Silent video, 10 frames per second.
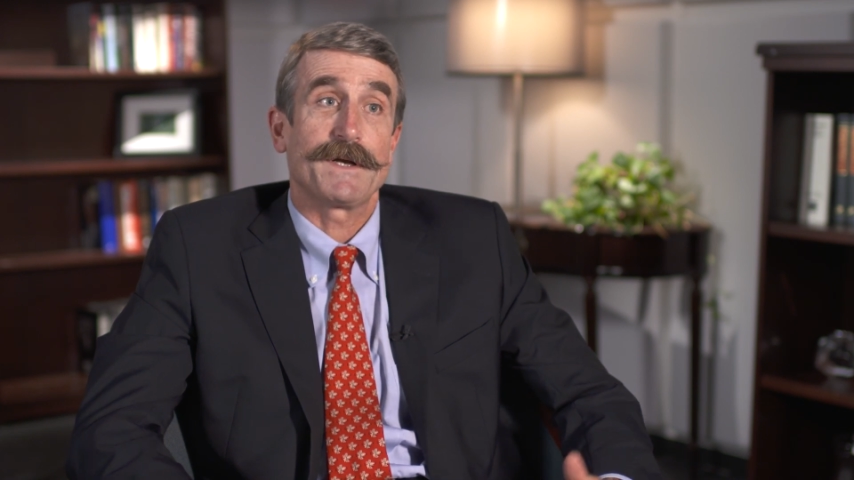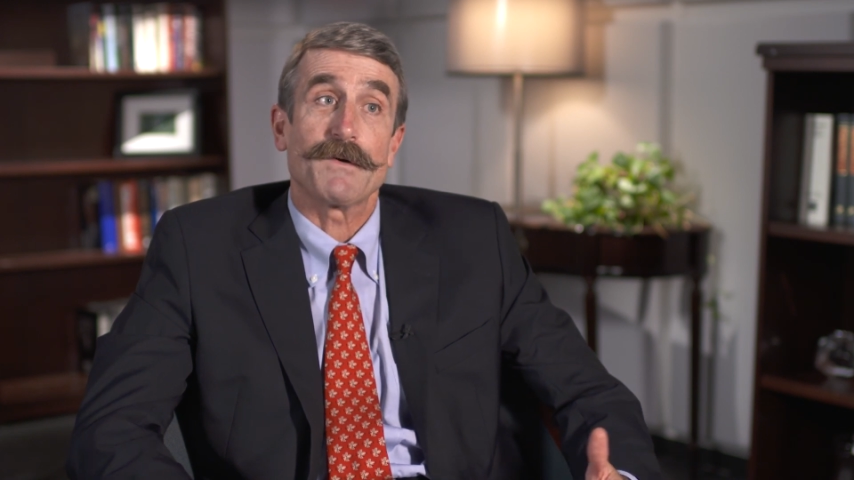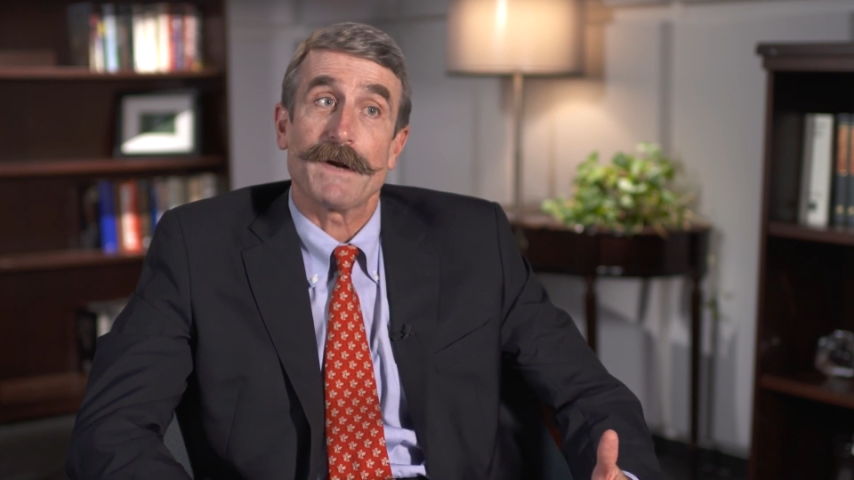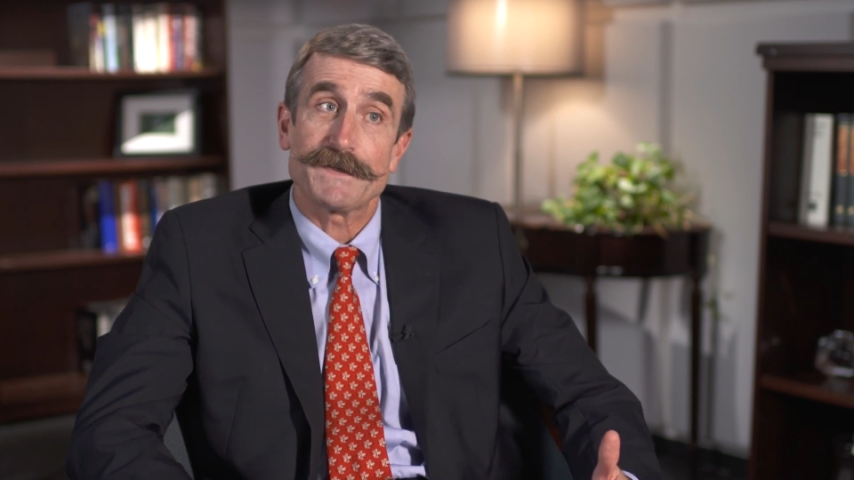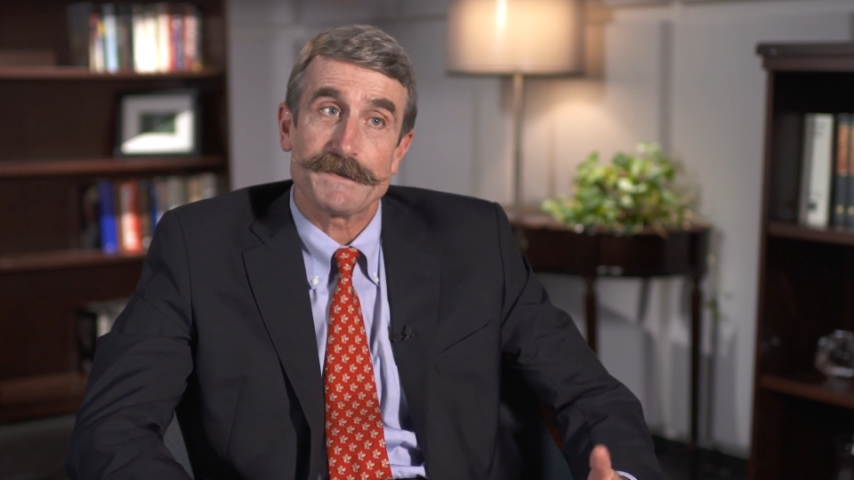
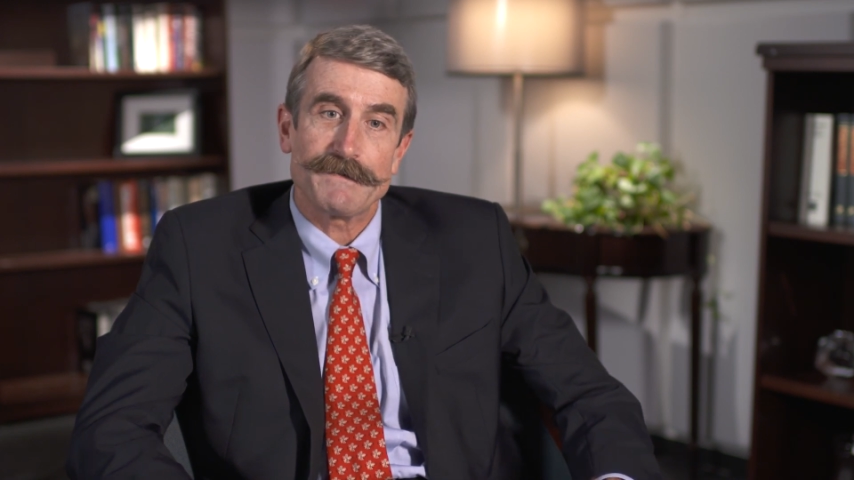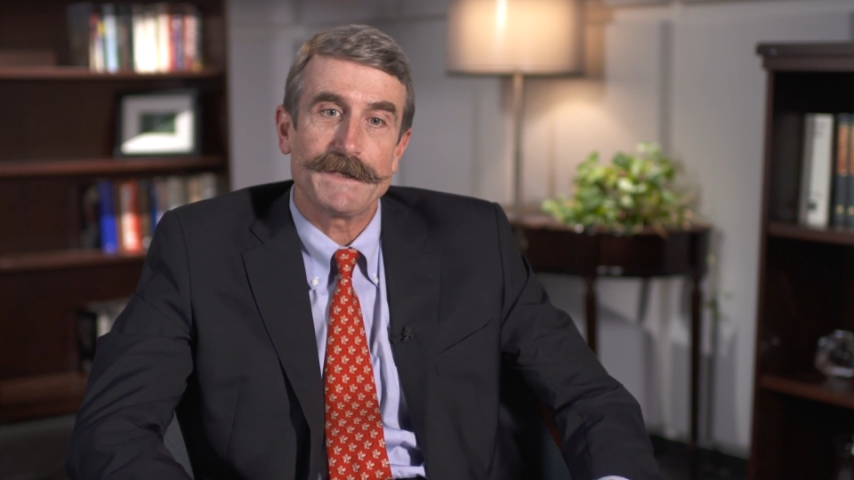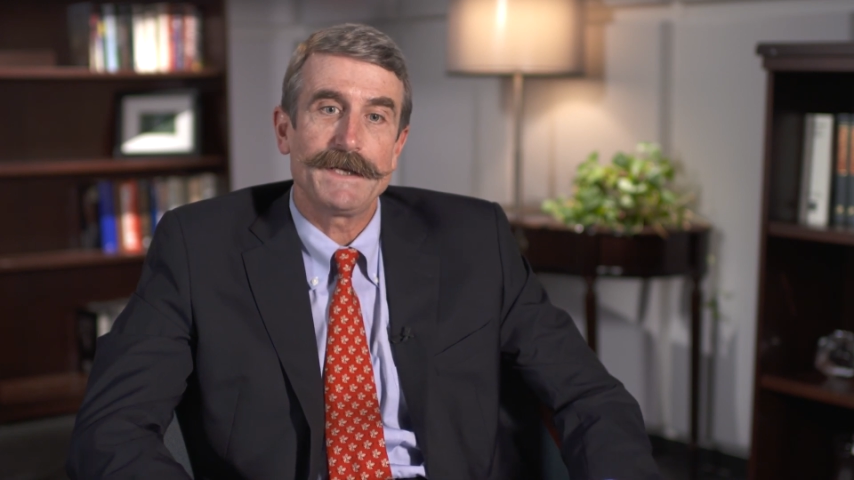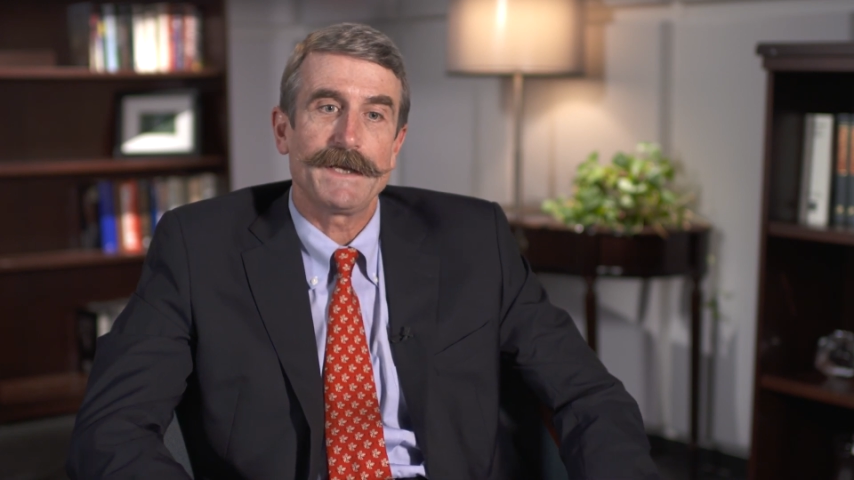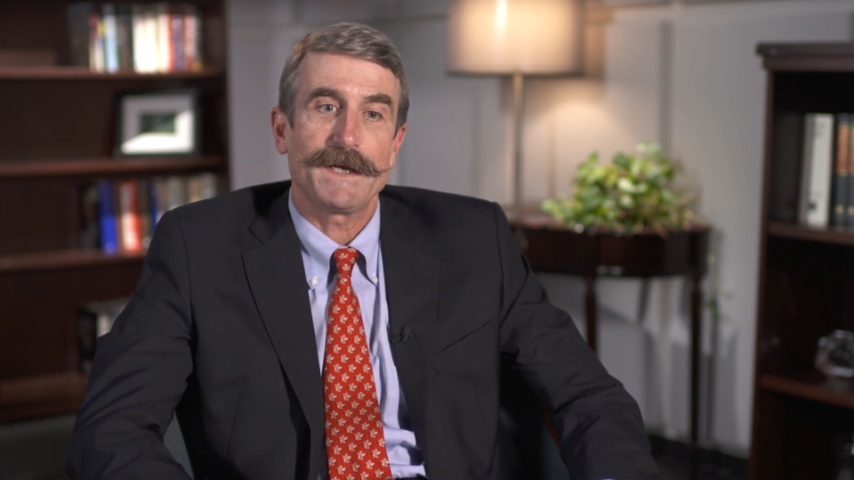
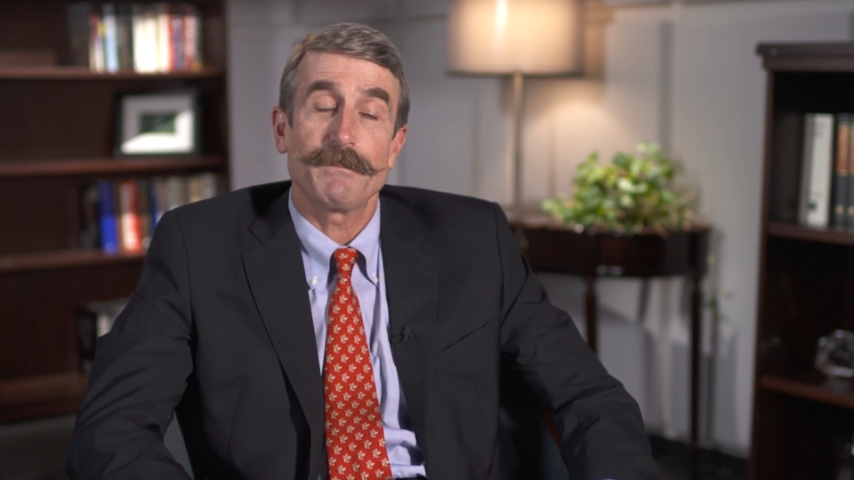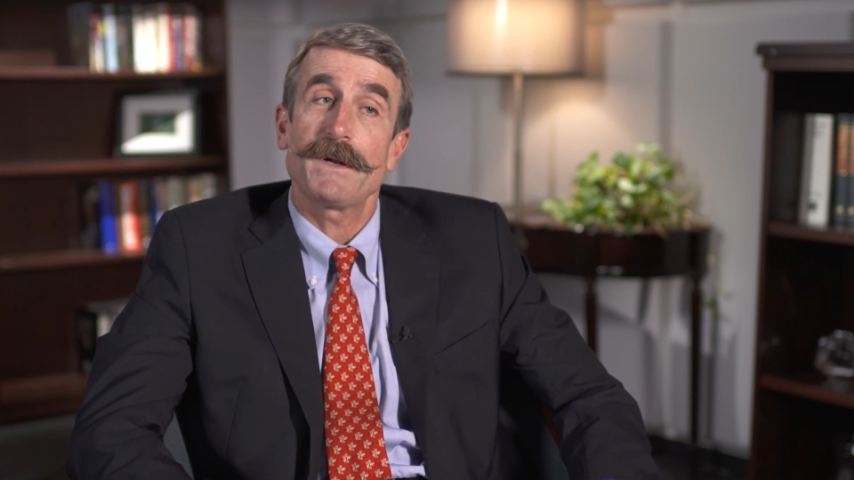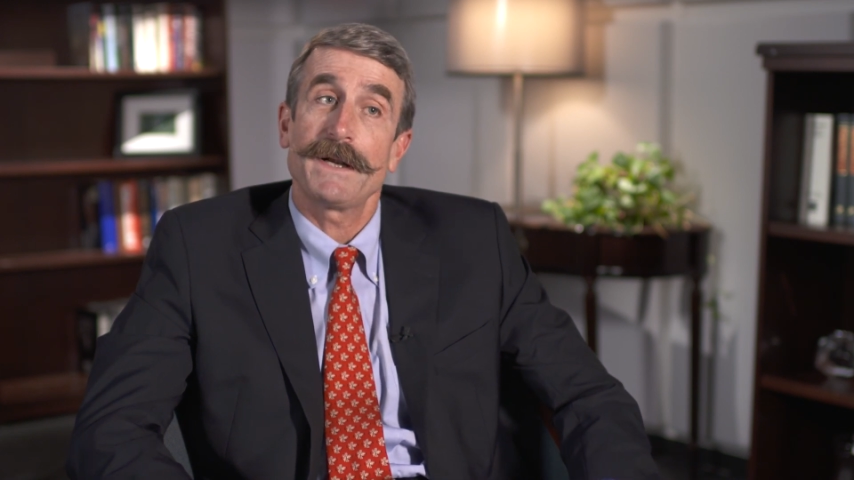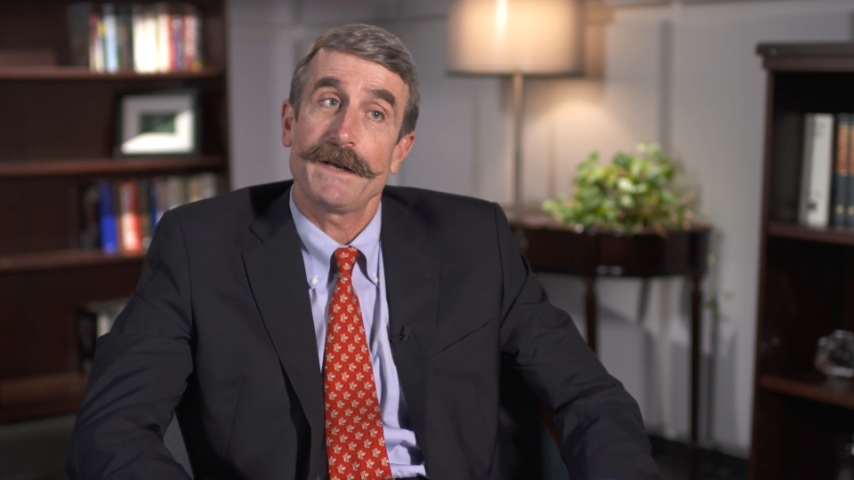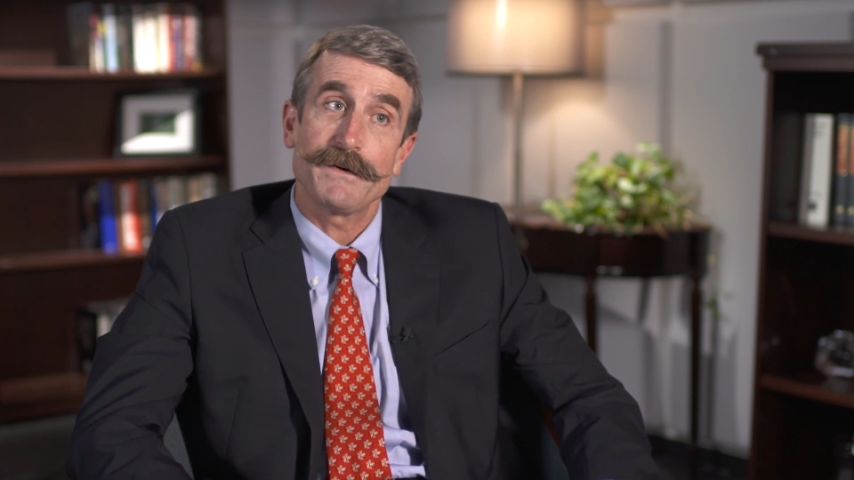aggressively and
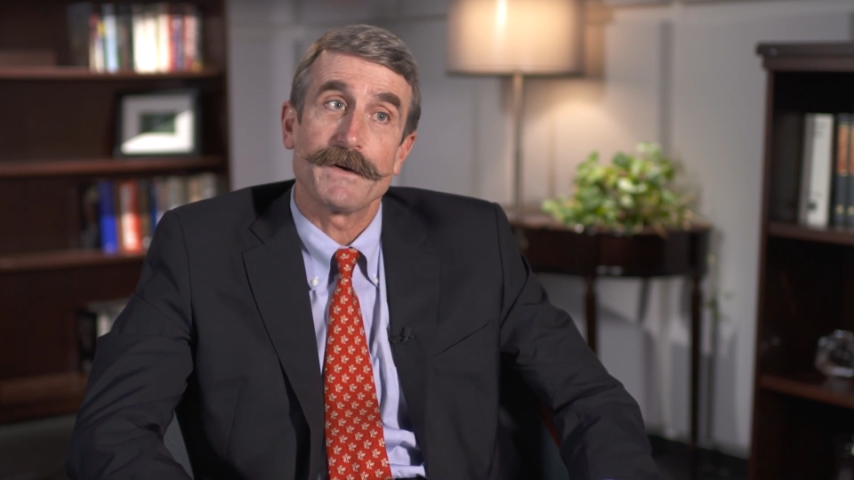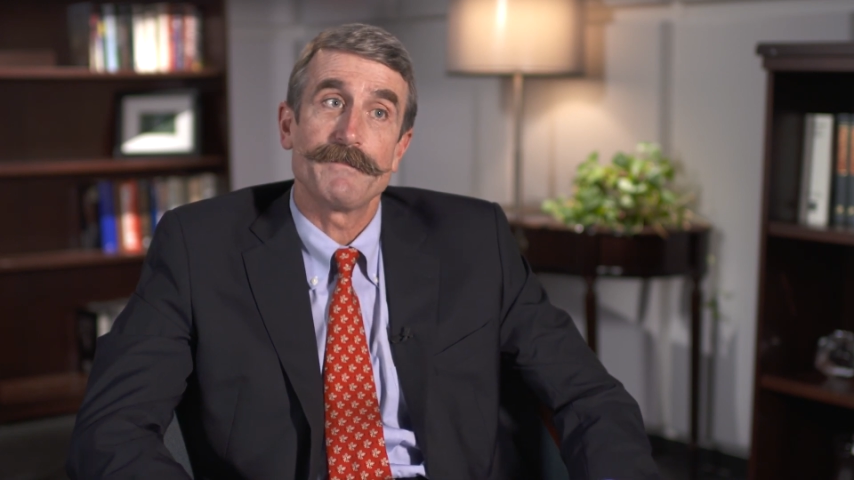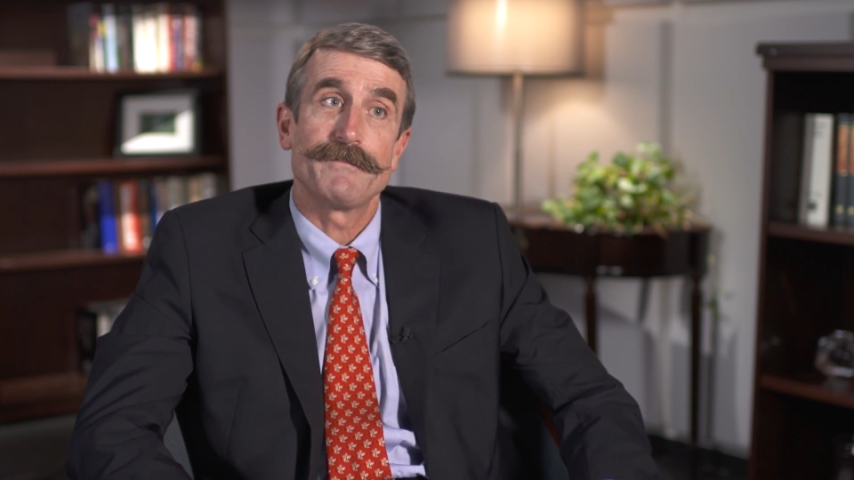put an end to it.